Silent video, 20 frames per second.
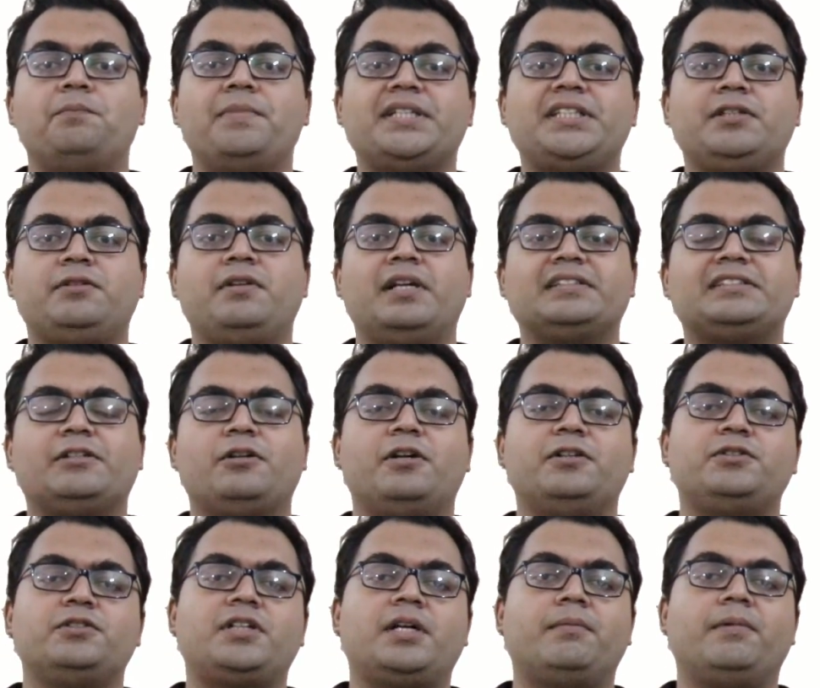meticulously in
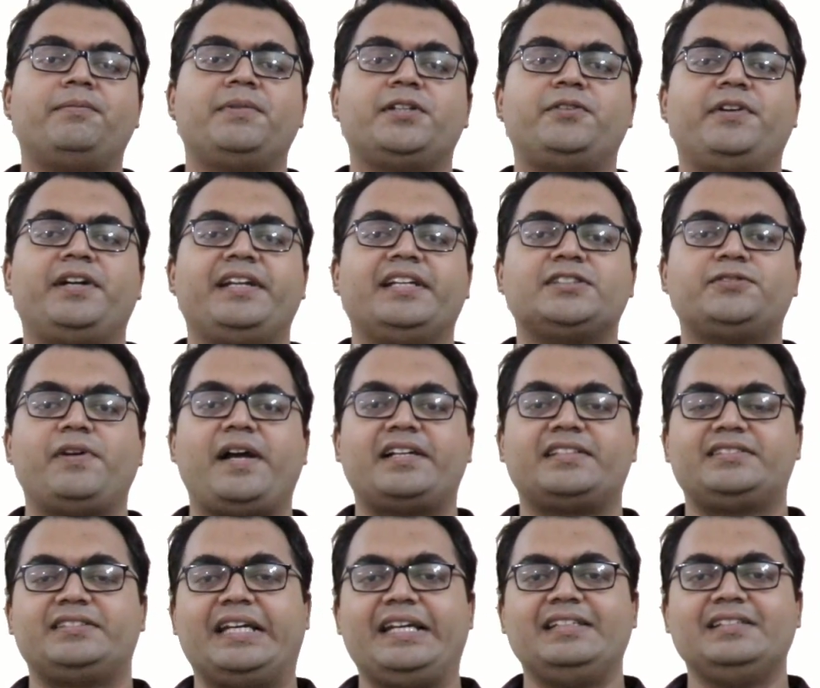order to come up with various
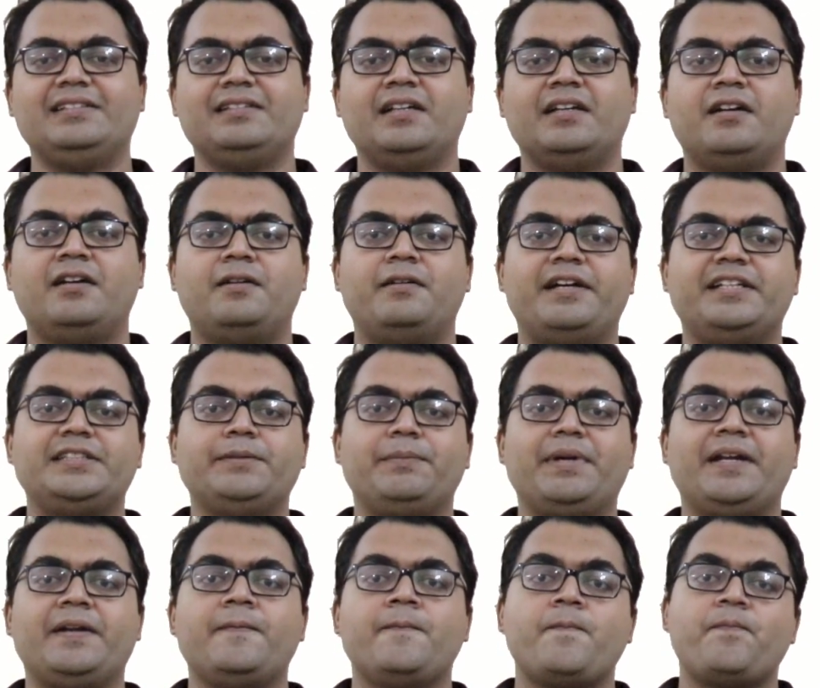vaccine
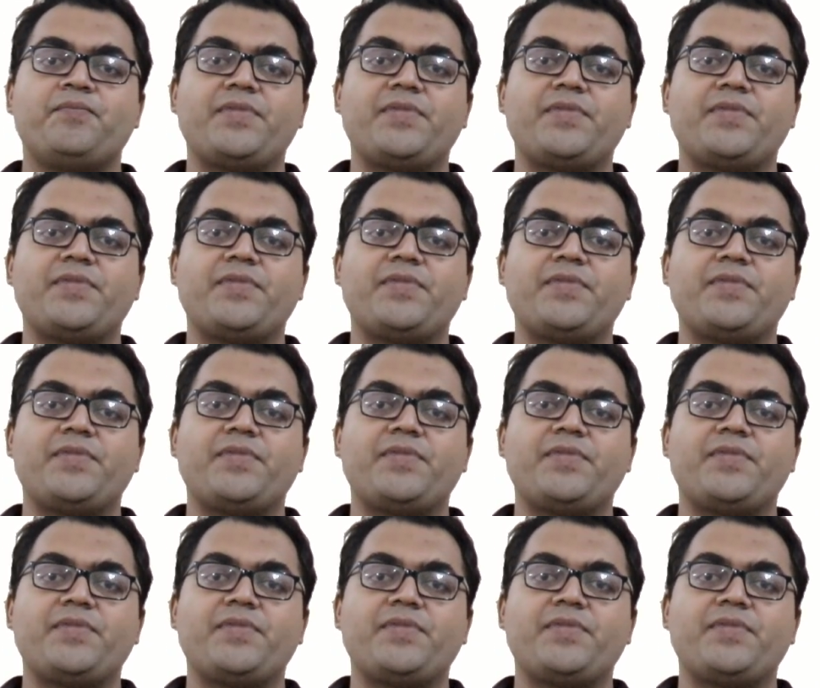regimen